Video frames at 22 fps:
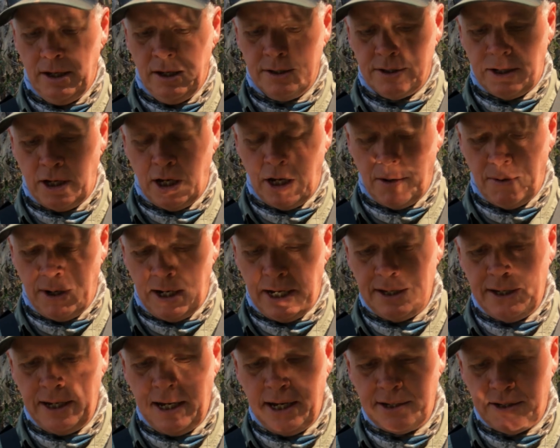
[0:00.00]
So
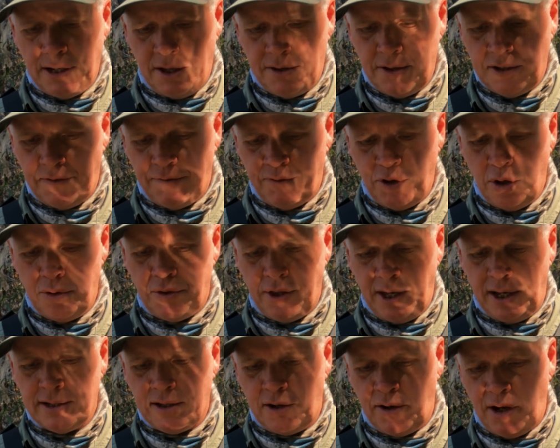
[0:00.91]
yeah, so there's a few
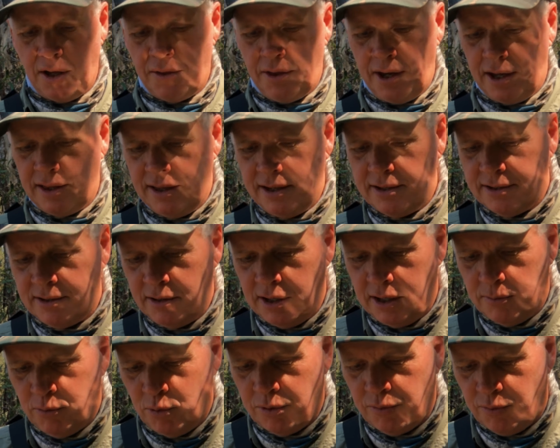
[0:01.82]
things that I think this
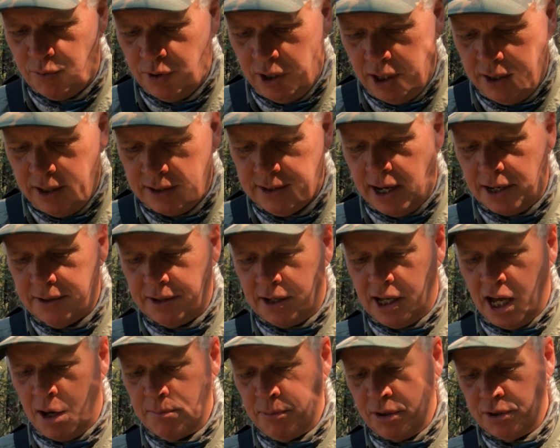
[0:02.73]
thing will really start to
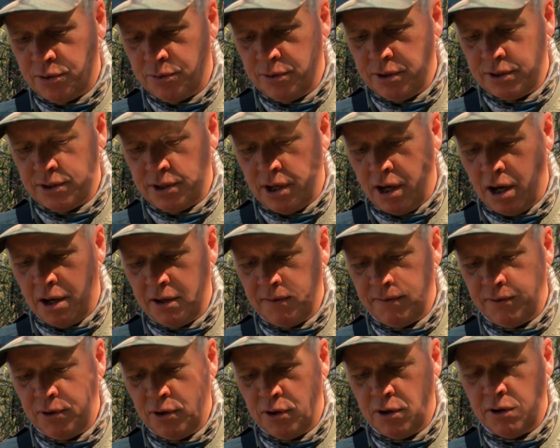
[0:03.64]
come into its own.
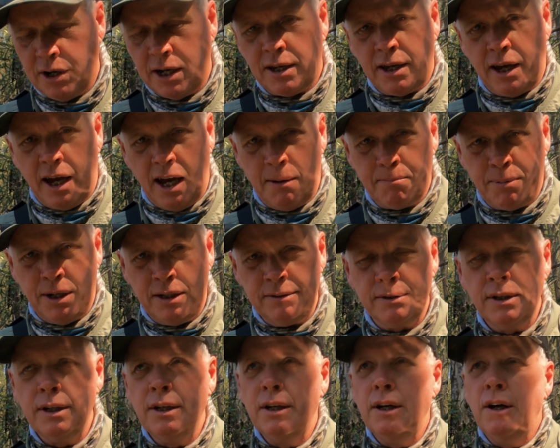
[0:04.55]
If you're a camper,
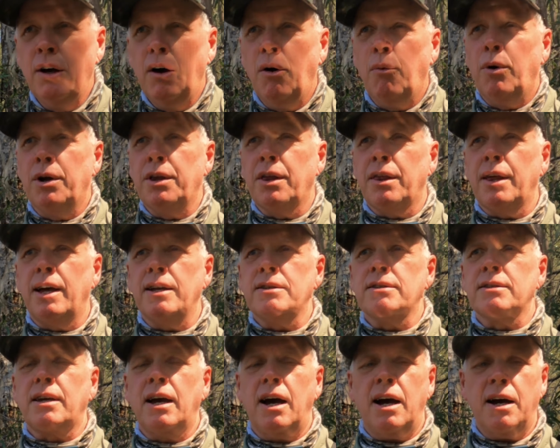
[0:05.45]
whether
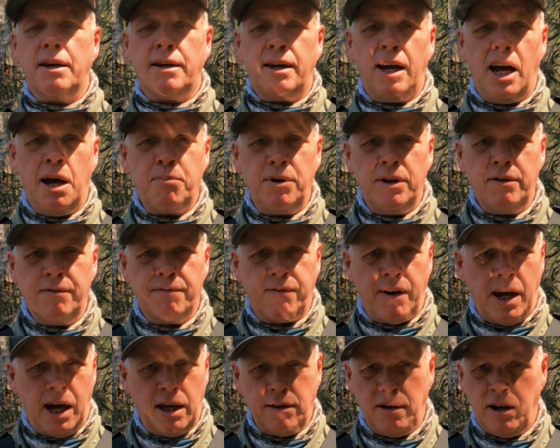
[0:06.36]
that's car camping,
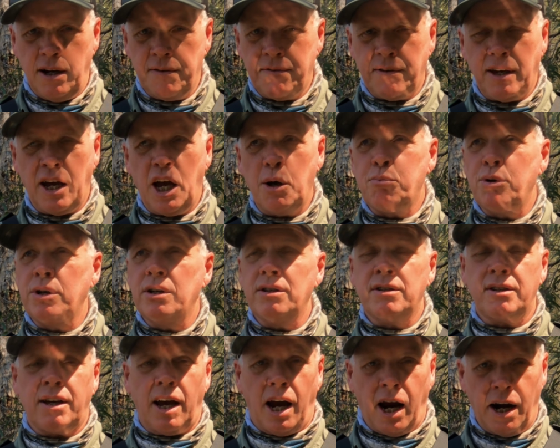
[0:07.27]
van life
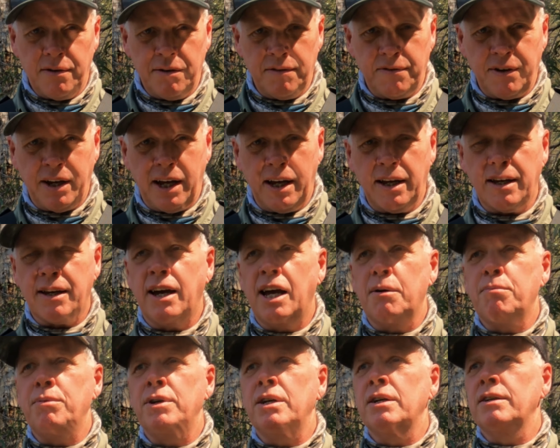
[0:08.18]
camping, caravan
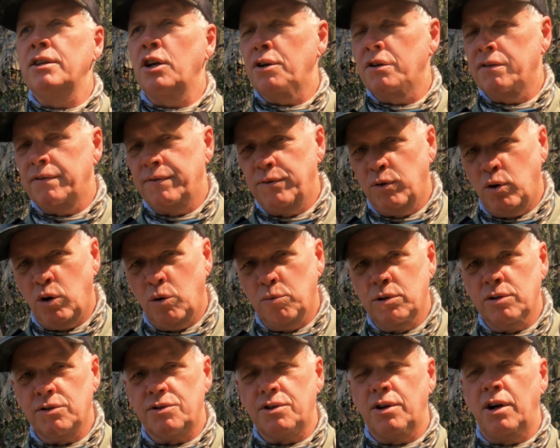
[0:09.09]
camping, you got a
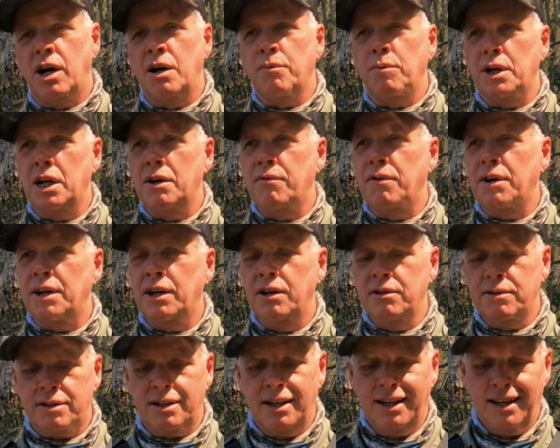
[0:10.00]
4-wheel drive, whatever it
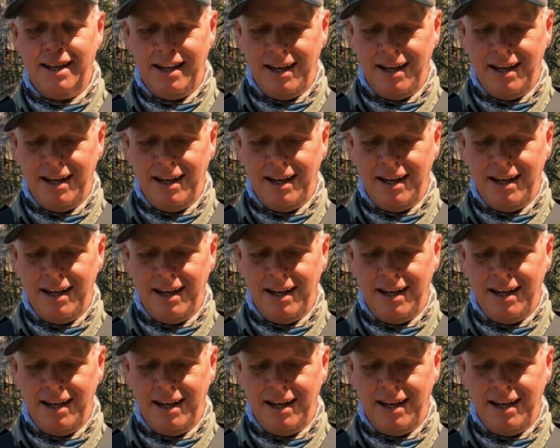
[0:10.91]
is,